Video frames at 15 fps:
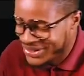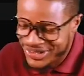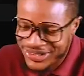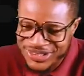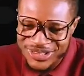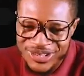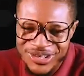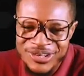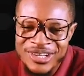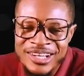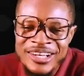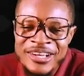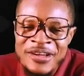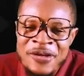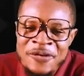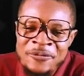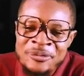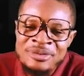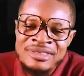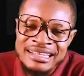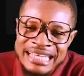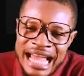Oh.
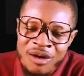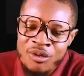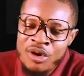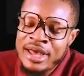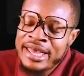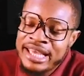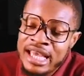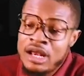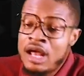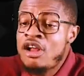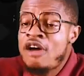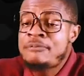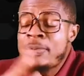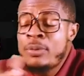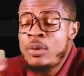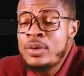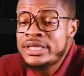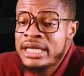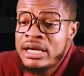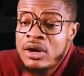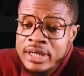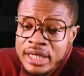Now, a lot of people will
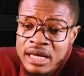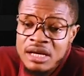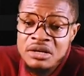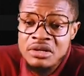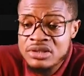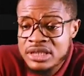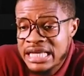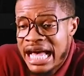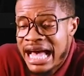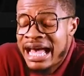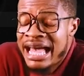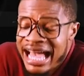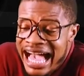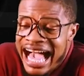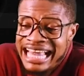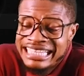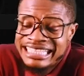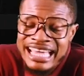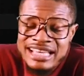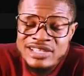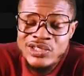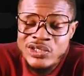say, okay, sir,
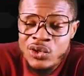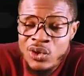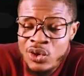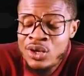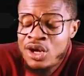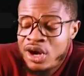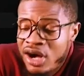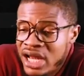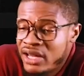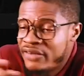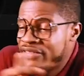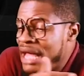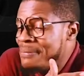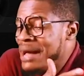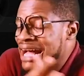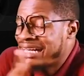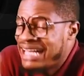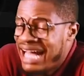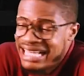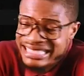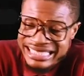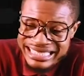alkanes, so all of them are
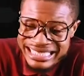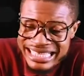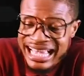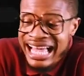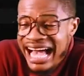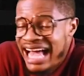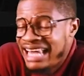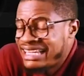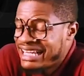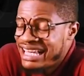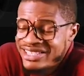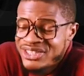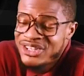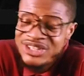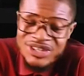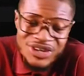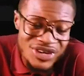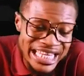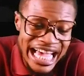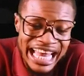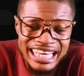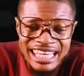gases. Alkanes, so no,
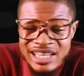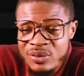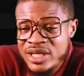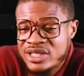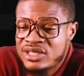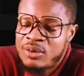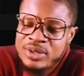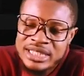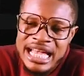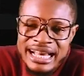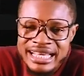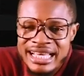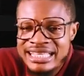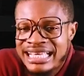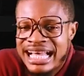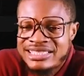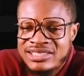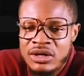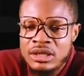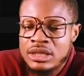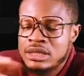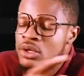they are liquid. Some we say alkanes are
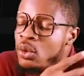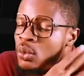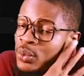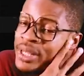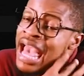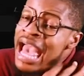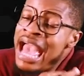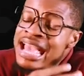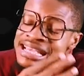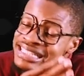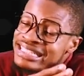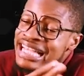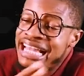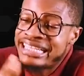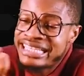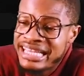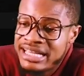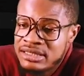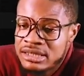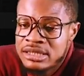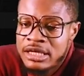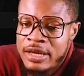solid. Where is
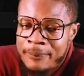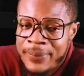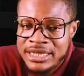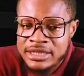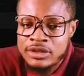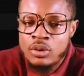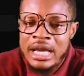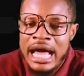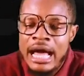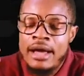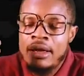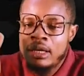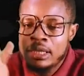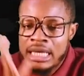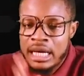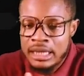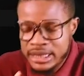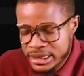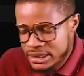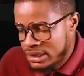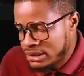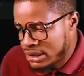alkanes in particular? Now,
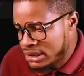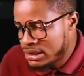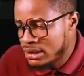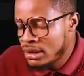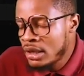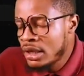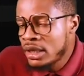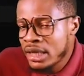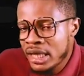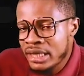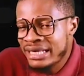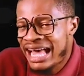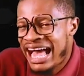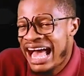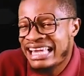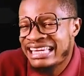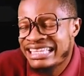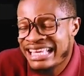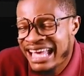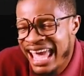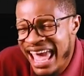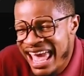this is it. In
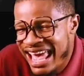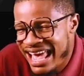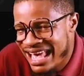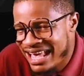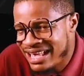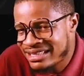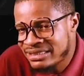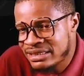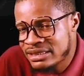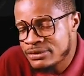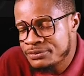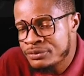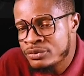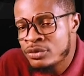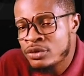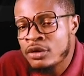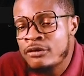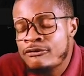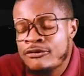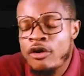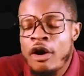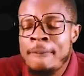alkanes,
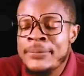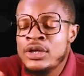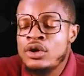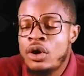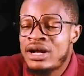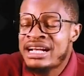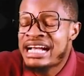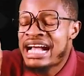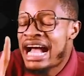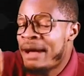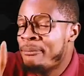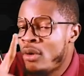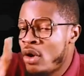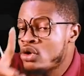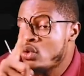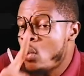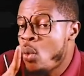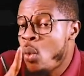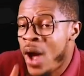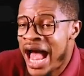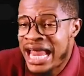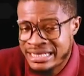from your
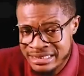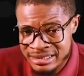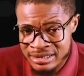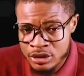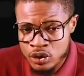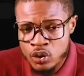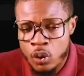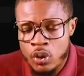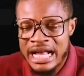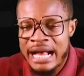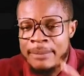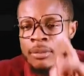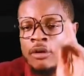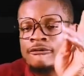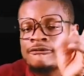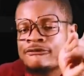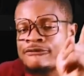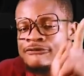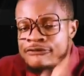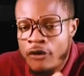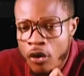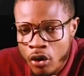carbon 1 to carbon
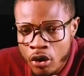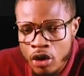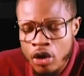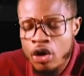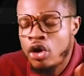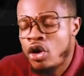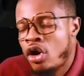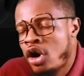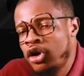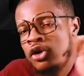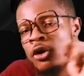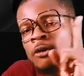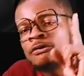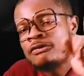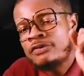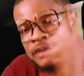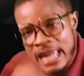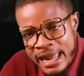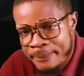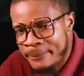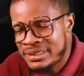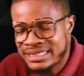4, all of
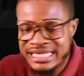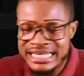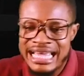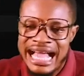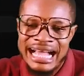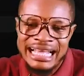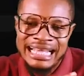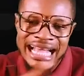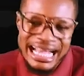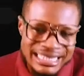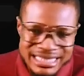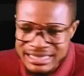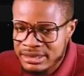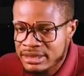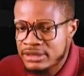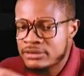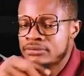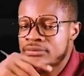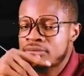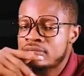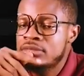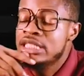them, they are gases.
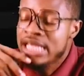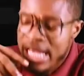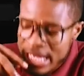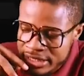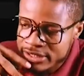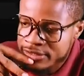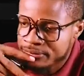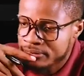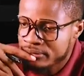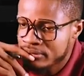Yes.